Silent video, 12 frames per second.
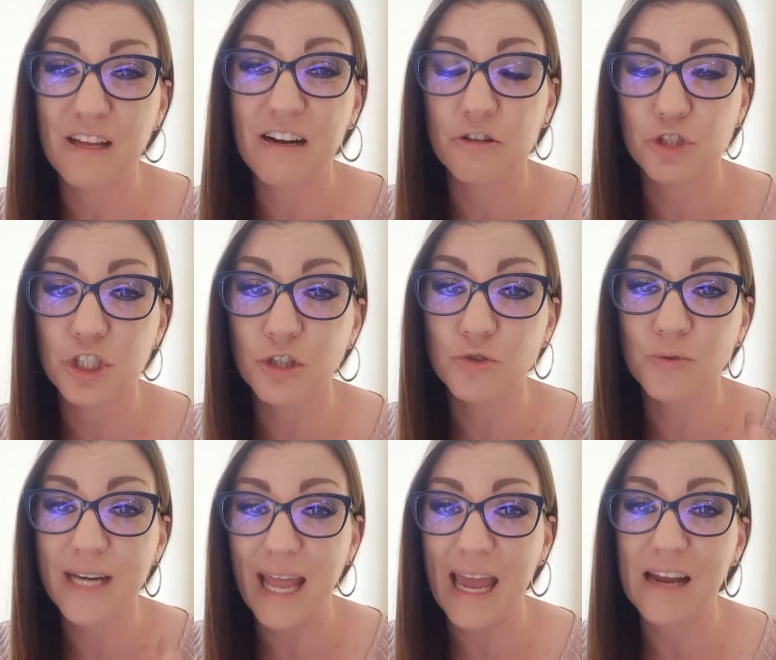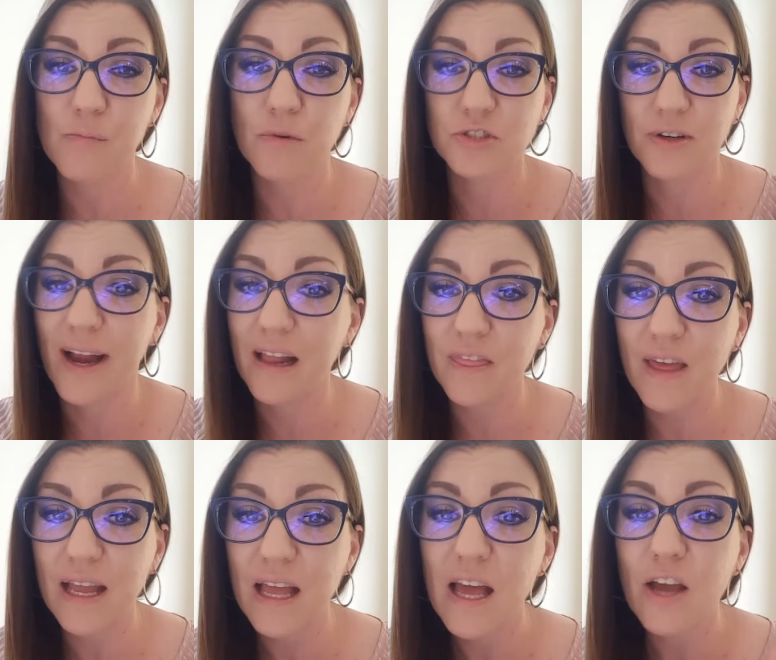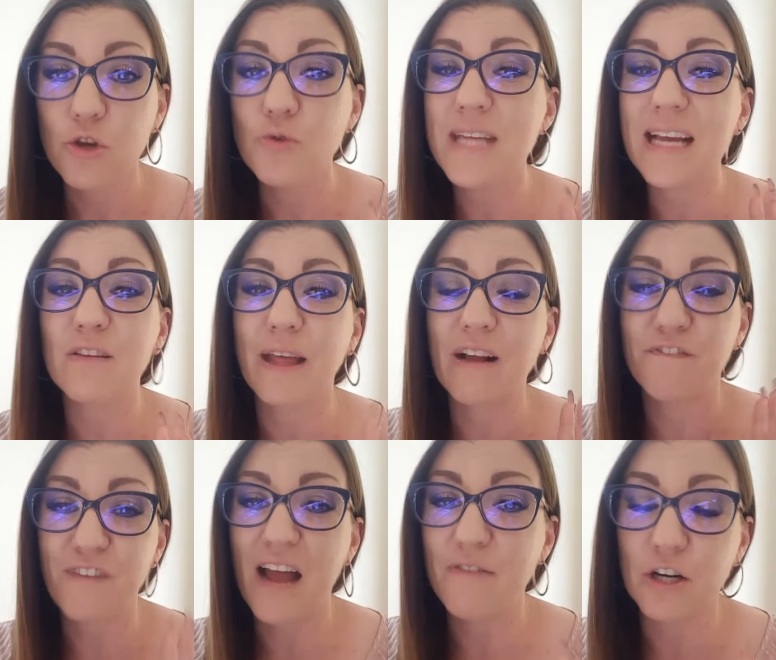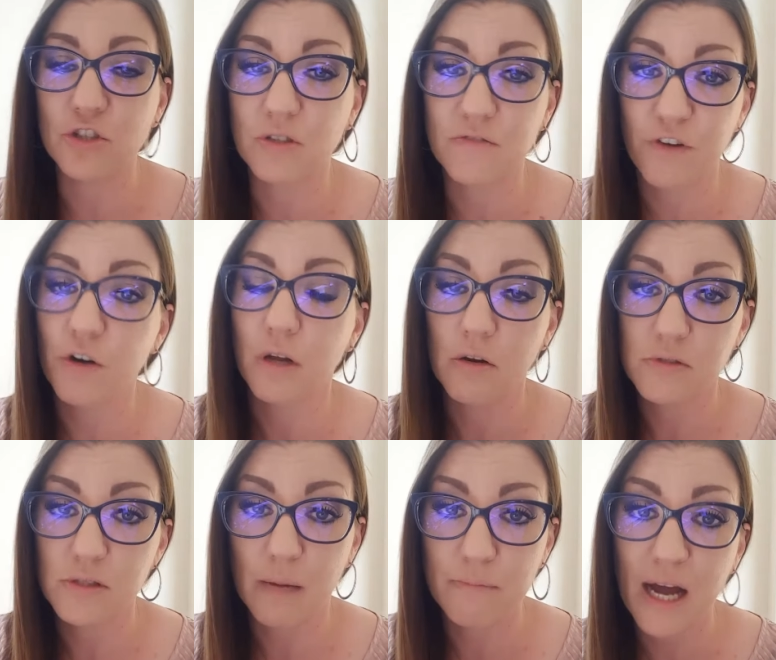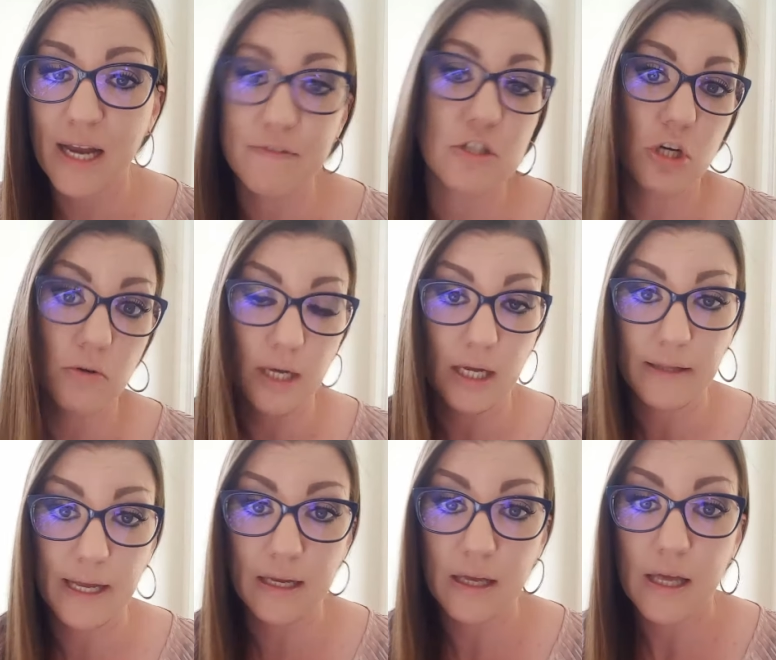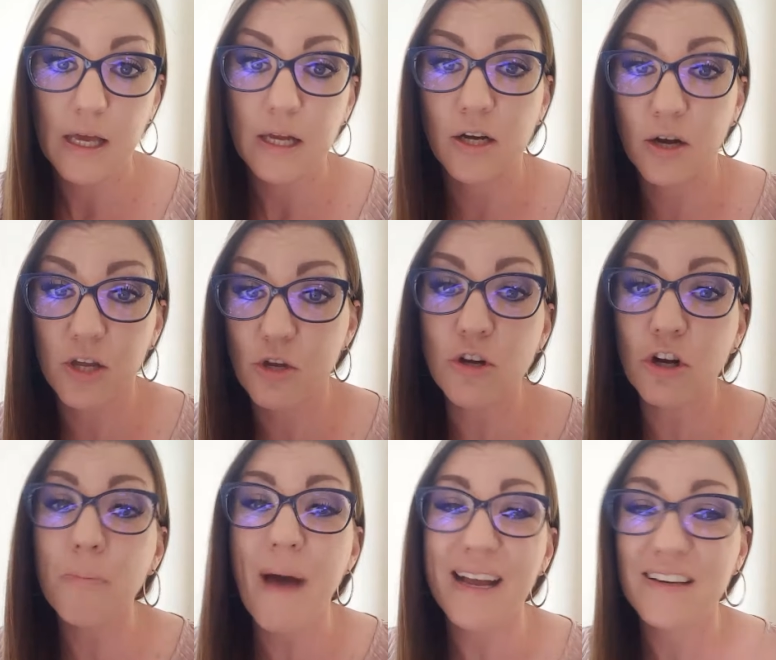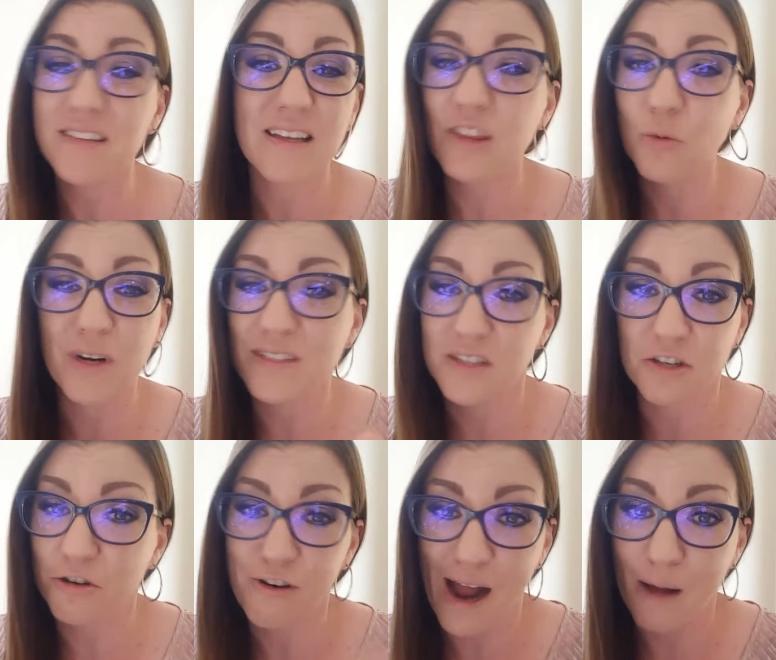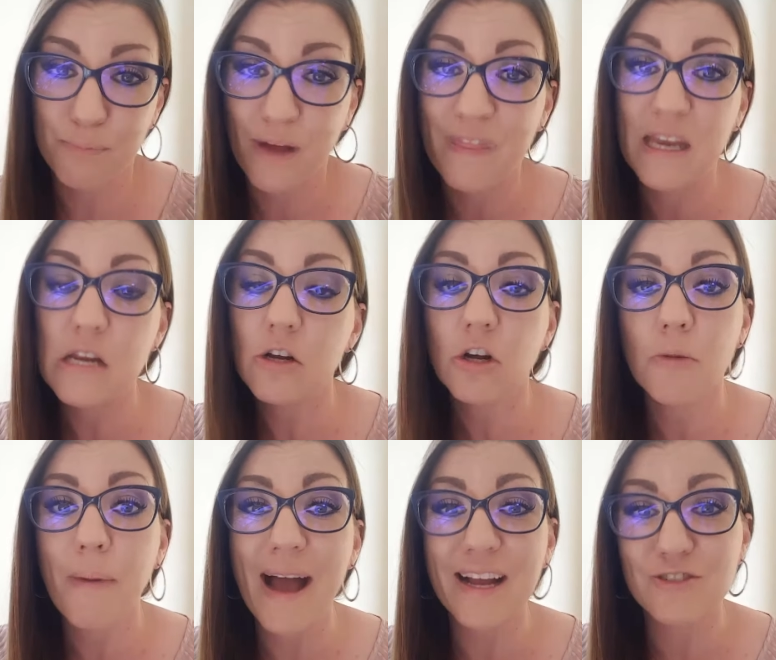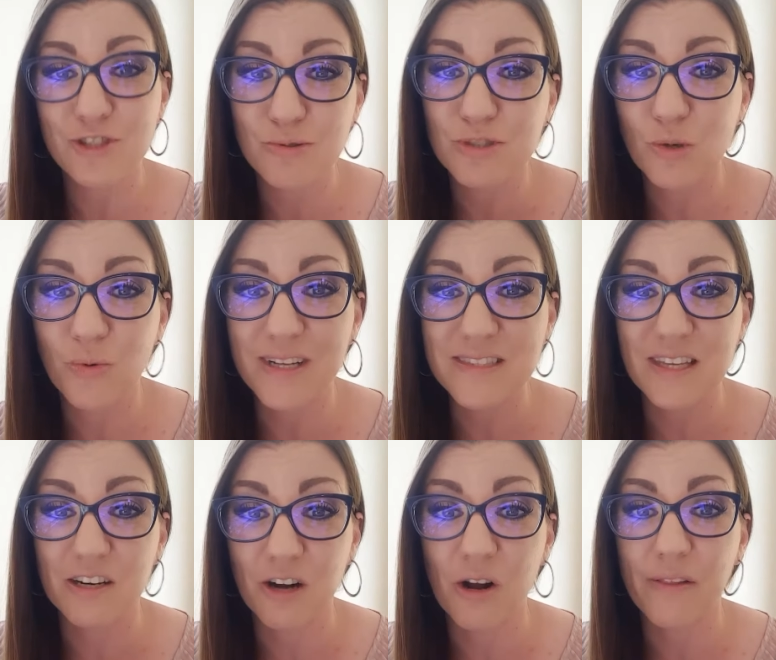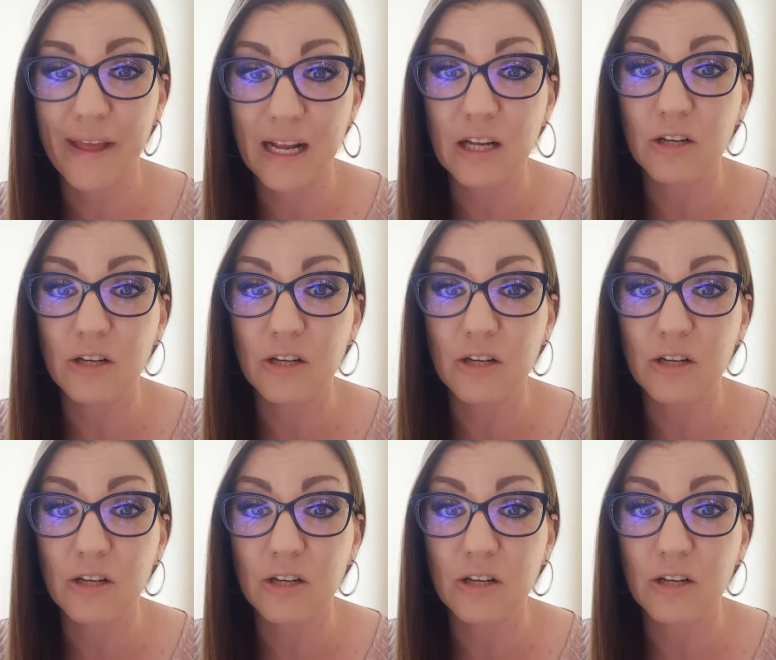if there are children, animals, or anything, you take 500 photos. I'm not even joking. You can go back and delete the ones that are crap. And then you can go back and choose the ones that are